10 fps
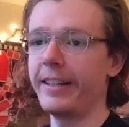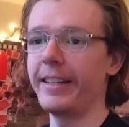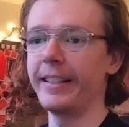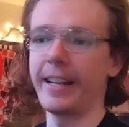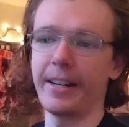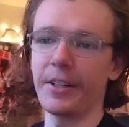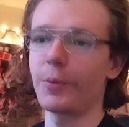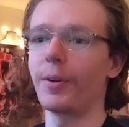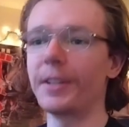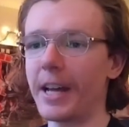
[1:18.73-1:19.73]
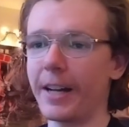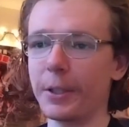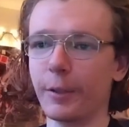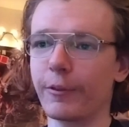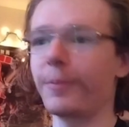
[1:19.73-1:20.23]
and then it just went
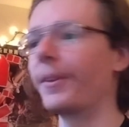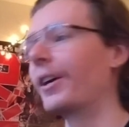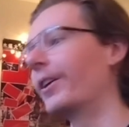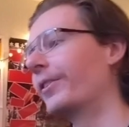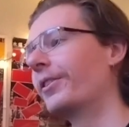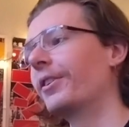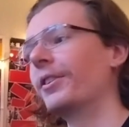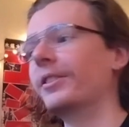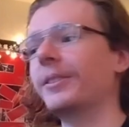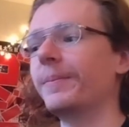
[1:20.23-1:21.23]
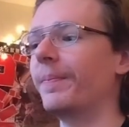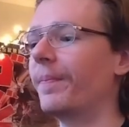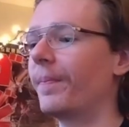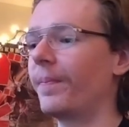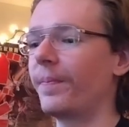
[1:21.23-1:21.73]
downhill from there.
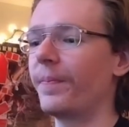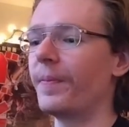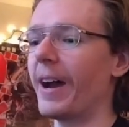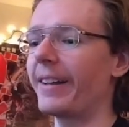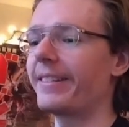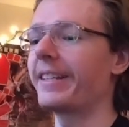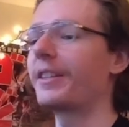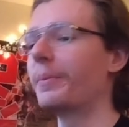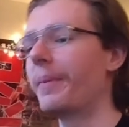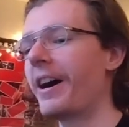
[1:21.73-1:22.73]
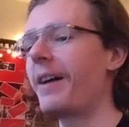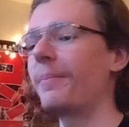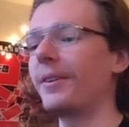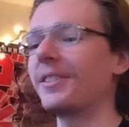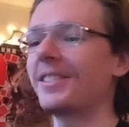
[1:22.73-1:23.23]
I think the
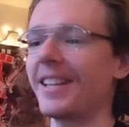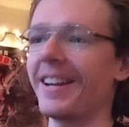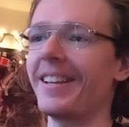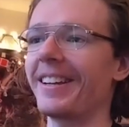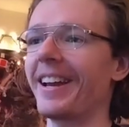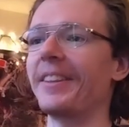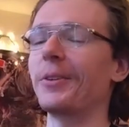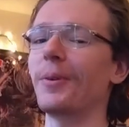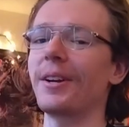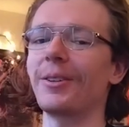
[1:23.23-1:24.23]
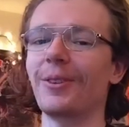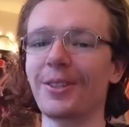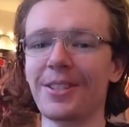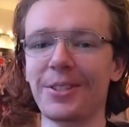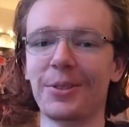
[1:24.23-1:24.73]
map aesthetic and the way it
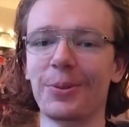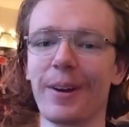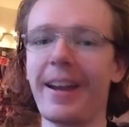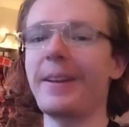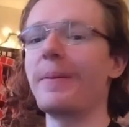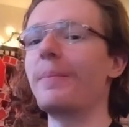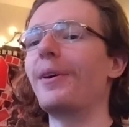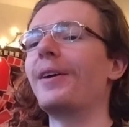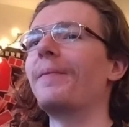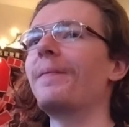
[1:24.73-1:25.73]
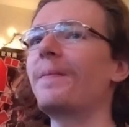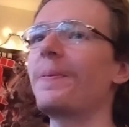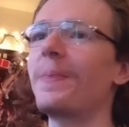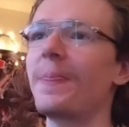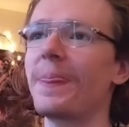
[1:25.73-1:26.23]
looks is great, but
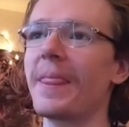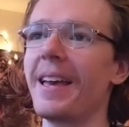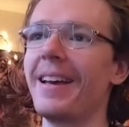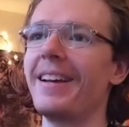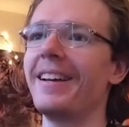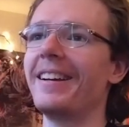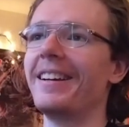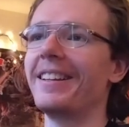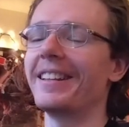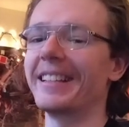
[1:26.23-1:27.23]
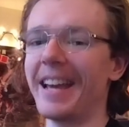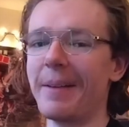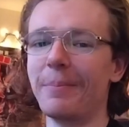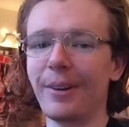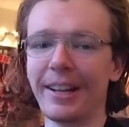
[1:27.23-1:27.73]
the
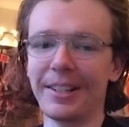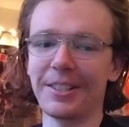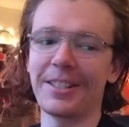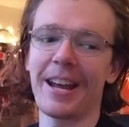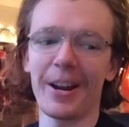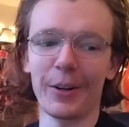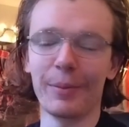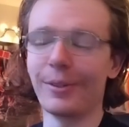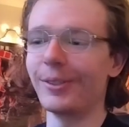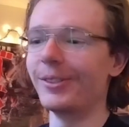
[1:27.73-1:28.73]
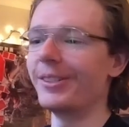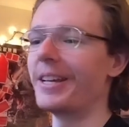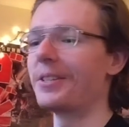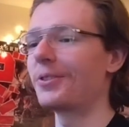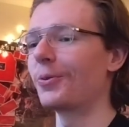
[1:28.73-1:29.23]
gameplay is terrible.
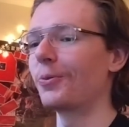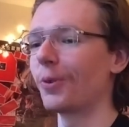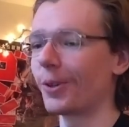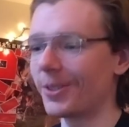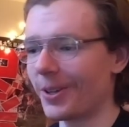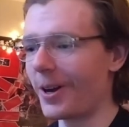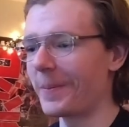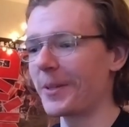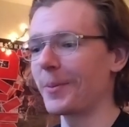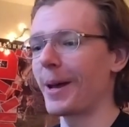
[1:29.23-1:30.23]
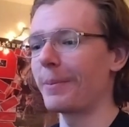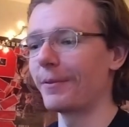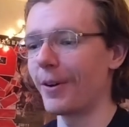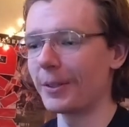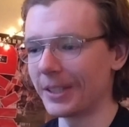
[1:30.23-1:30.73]
It's the worst zombies map
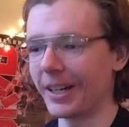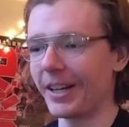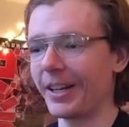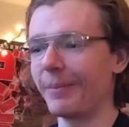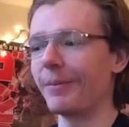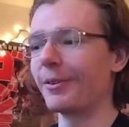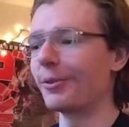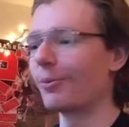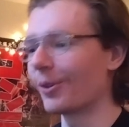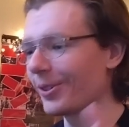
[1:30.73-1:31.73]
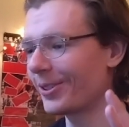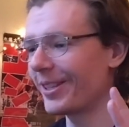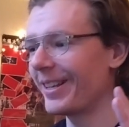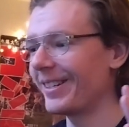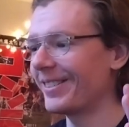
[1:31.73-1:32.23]
of all time. Worse
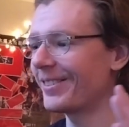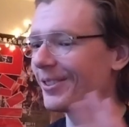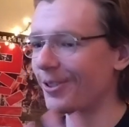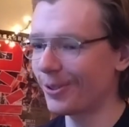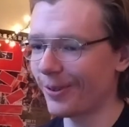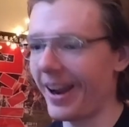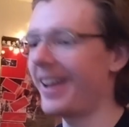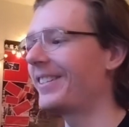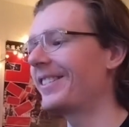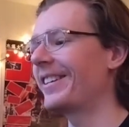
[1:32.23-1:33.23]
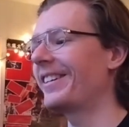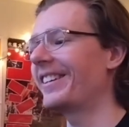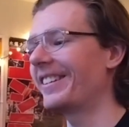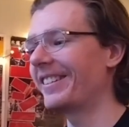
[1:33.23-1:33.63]
than Transit